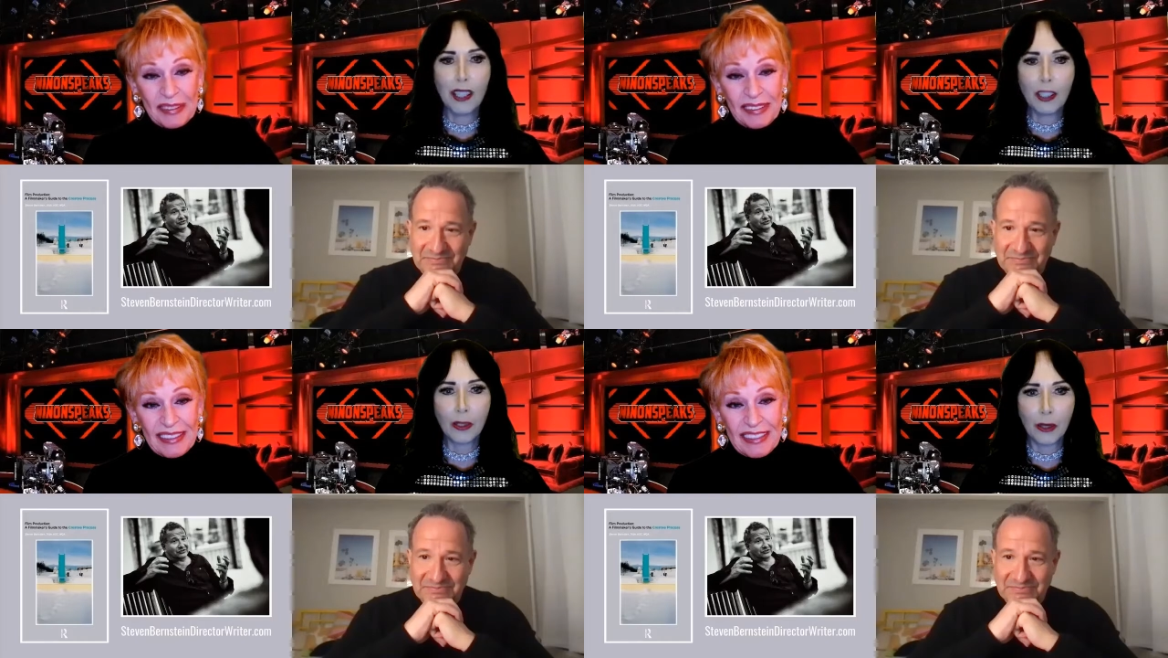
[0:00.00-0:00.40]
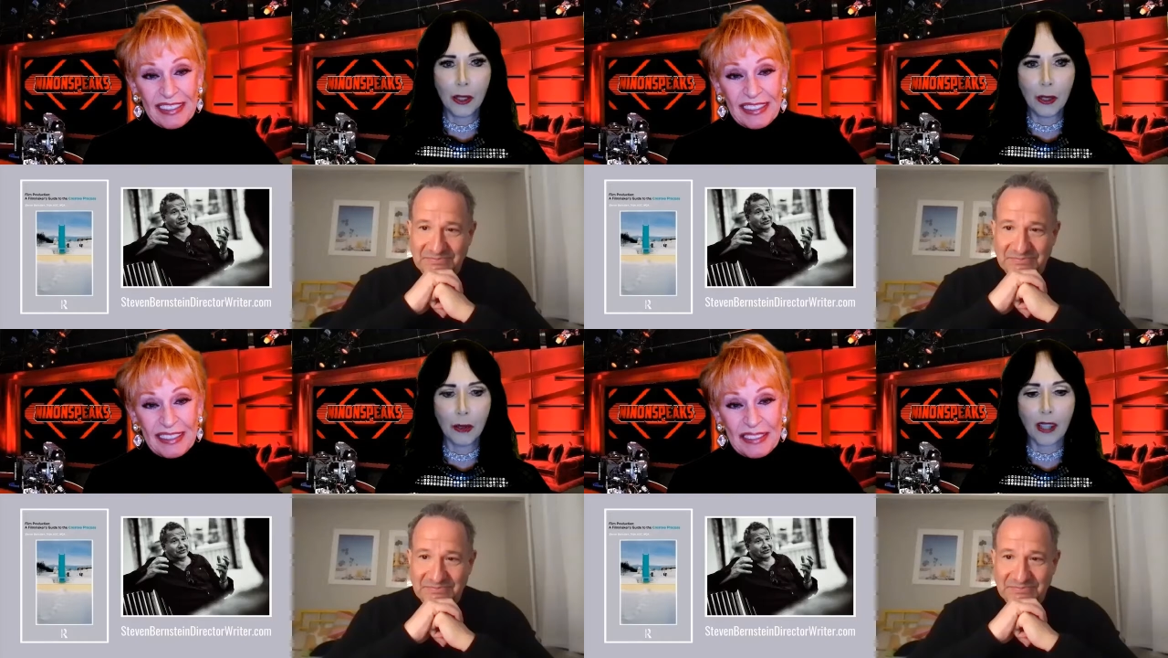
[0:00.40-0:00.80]
Speaker 1: to
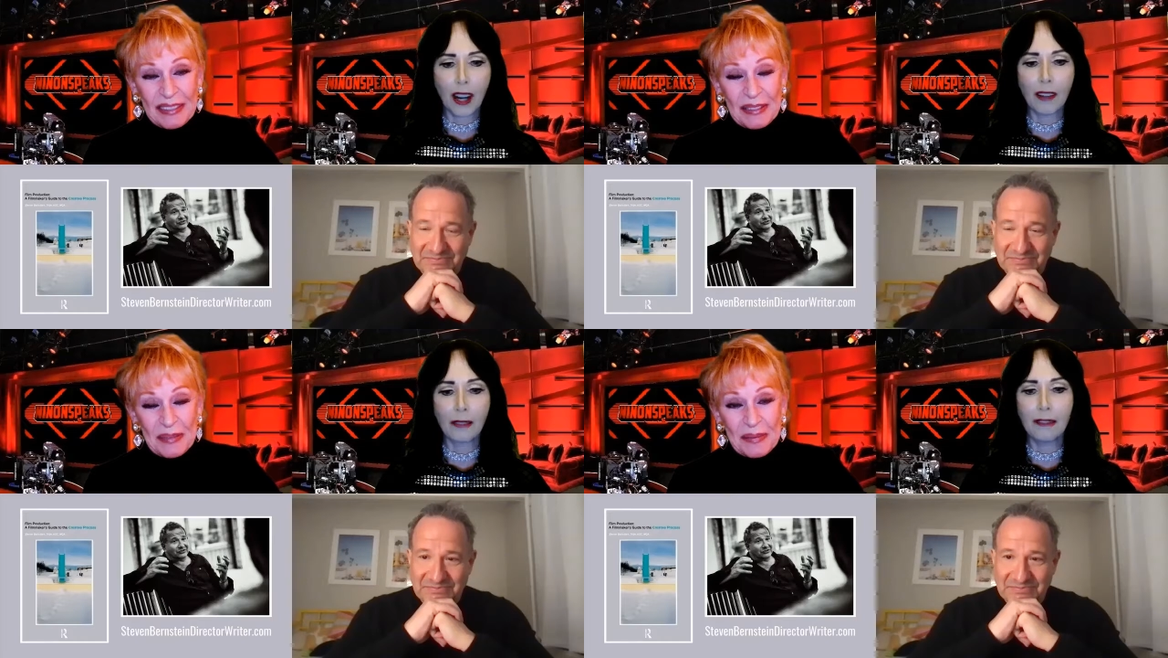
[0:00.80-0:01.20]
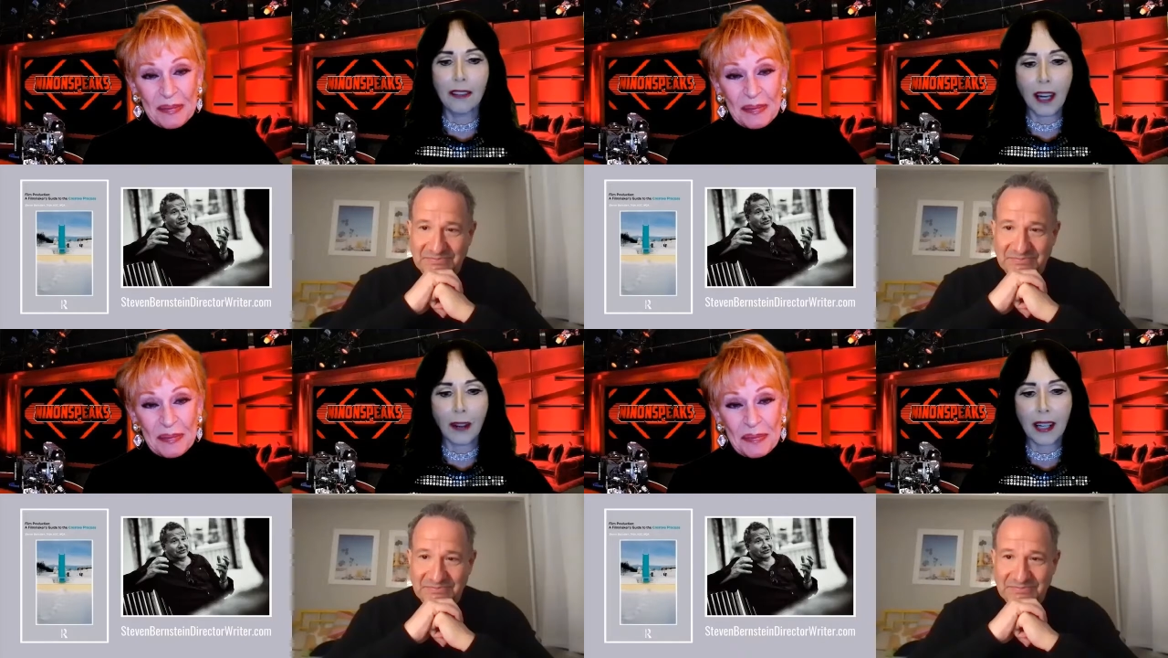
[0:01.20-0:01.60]
introduce
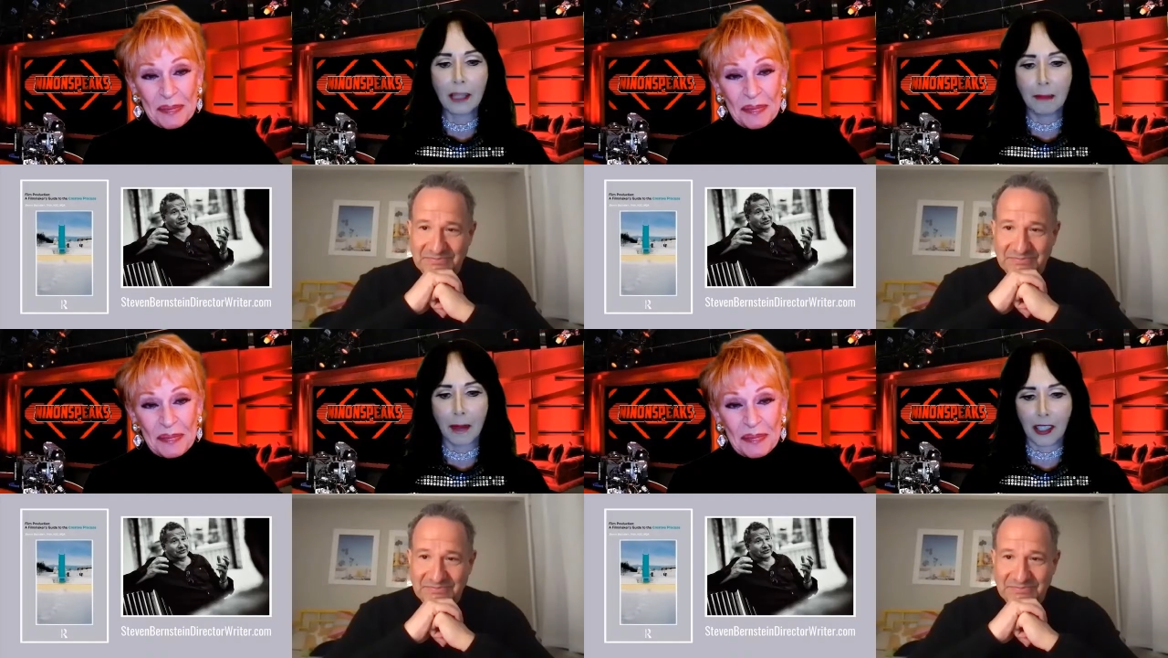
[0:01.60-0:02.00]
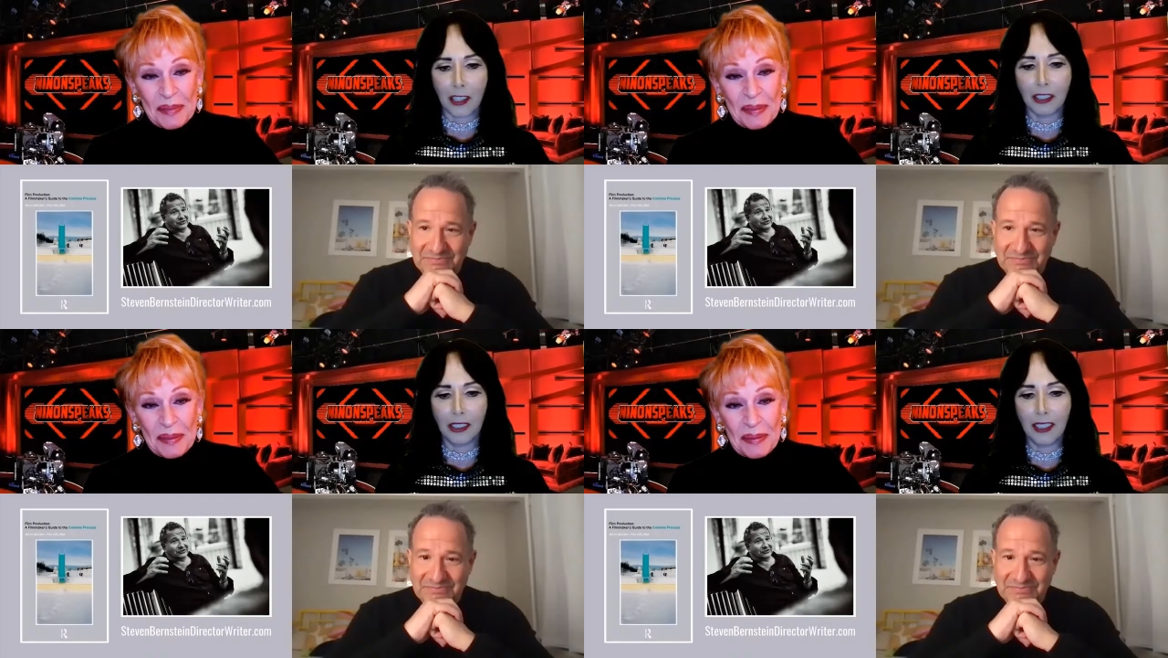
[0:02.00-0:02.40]
our very
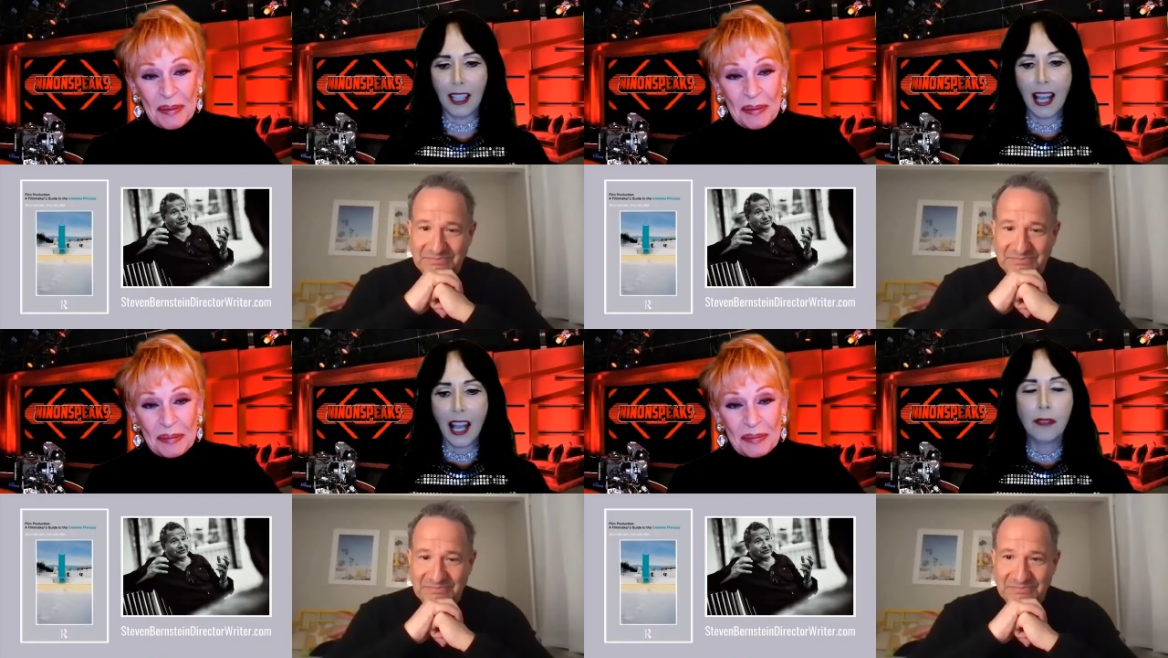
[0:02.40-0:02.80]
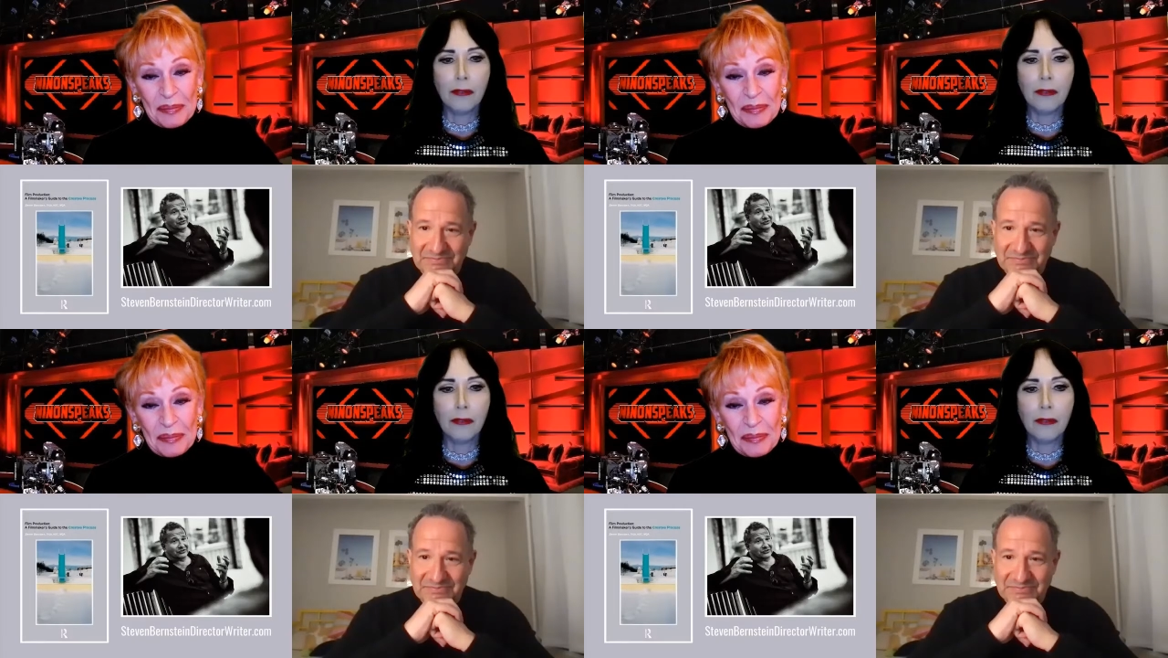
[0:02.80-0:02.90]
special